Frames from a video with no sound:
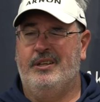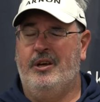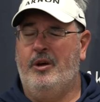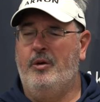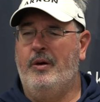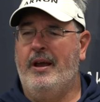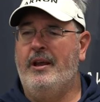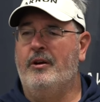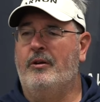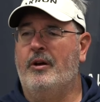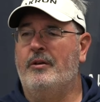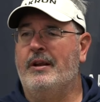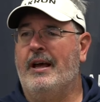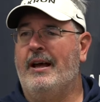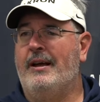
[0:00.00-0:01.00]
08
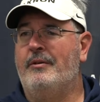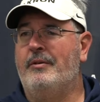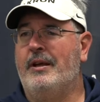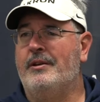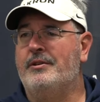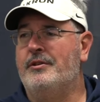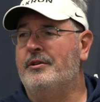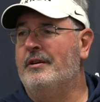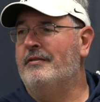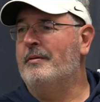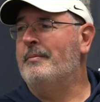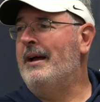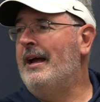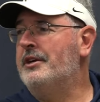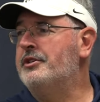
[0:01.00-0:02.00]
or 09, we had two
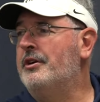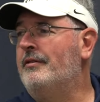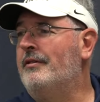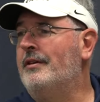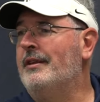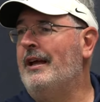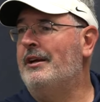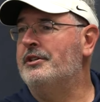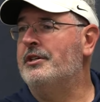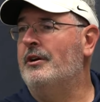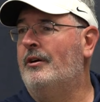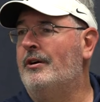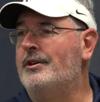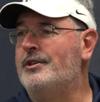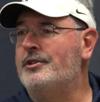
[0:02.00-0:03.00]
different backs over 1,000
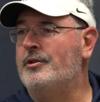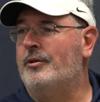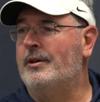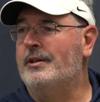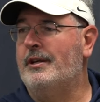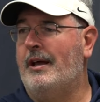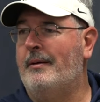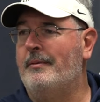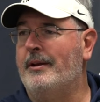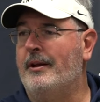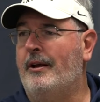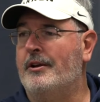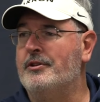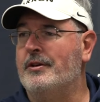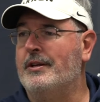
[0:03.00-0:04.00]
yards, Jordan Tobin and
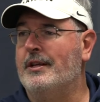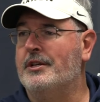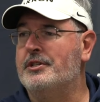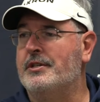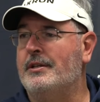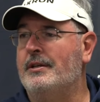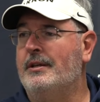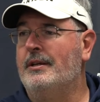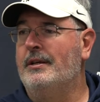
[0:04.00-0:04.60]
Andre Dixon.